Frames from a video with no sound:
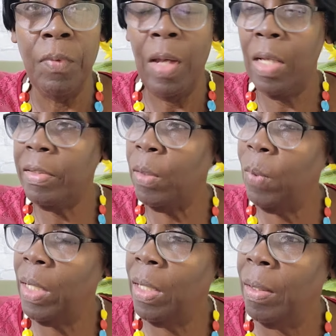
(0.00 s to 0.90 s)
I say,
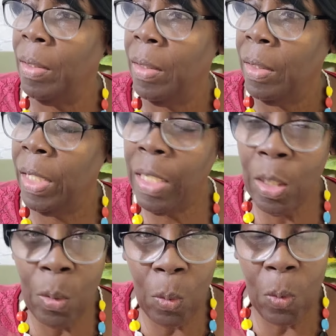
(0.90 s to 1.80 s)
well, it
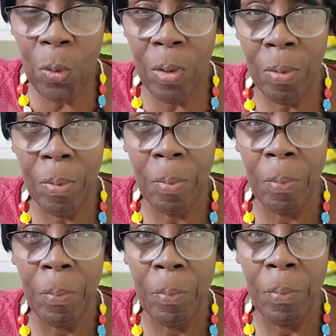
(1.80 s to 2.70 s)
not look good.
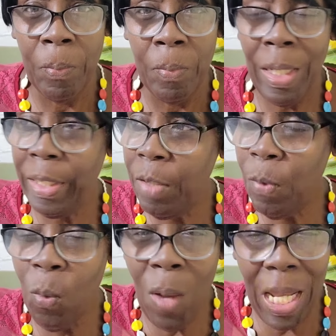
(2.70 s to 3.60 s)
Not
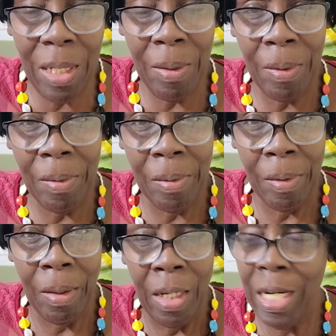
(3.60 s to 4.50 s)
even one.
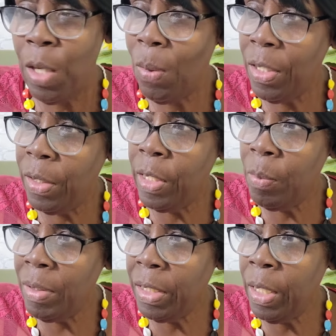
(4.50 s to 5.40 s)
They want to tell
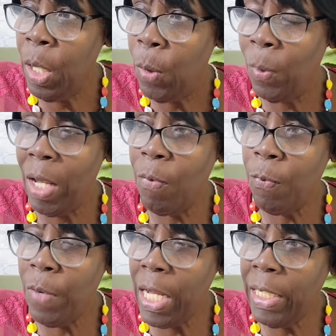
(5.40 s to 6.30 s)
me, say, we have
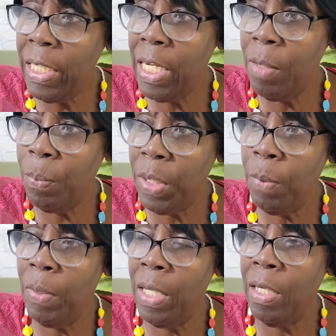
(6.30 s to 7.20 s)
49
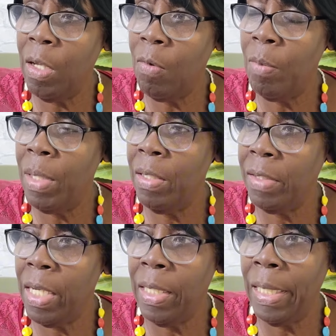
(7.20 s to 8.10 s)
people on the government
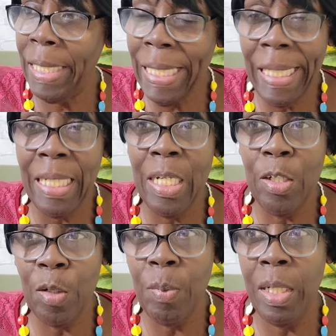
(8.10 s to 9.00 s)
side leading the
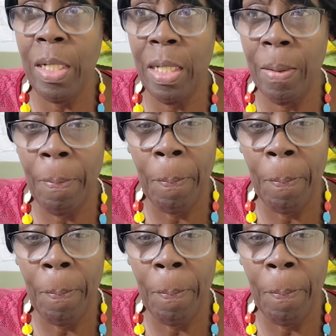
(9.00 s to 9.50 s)
Jamaican.